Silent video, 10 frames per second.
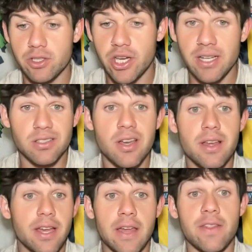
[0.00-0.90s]
a chance
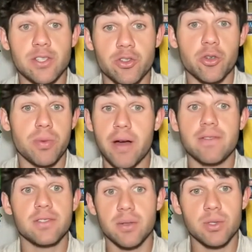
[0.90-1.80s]
in this group,
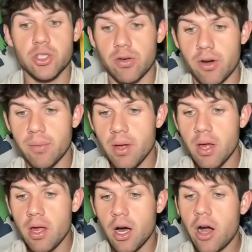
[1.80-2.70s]
obviously, with Jon Rahm.
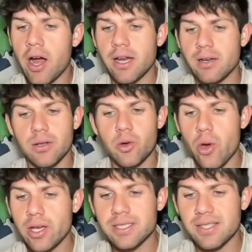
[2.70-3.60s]
All right,
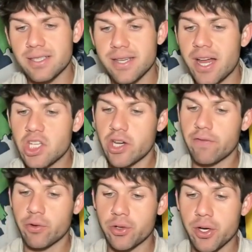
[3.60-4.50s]
quick Scotty
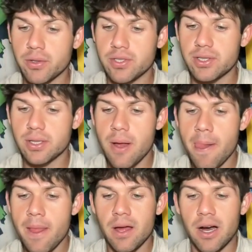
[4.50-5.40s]
Scheffler notes.
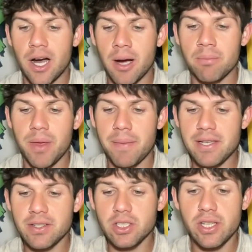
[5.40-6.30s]
They
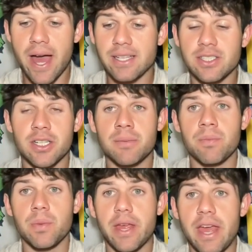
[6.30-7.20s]
basically just asked
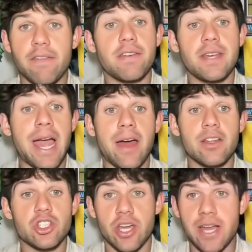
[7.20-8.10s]
him if he had
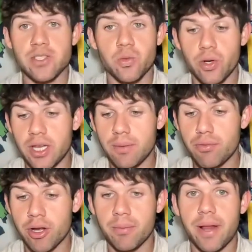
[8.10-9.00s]
a chance, would he
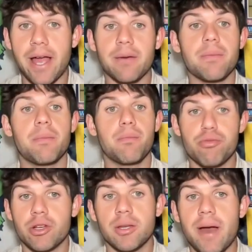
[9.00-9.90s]
bring
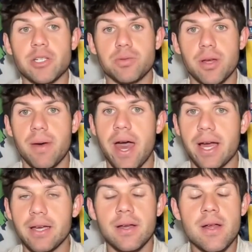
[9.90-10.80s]
the match play
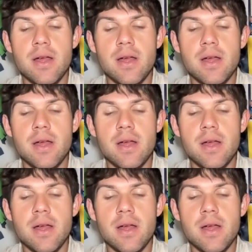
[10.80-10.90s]
back?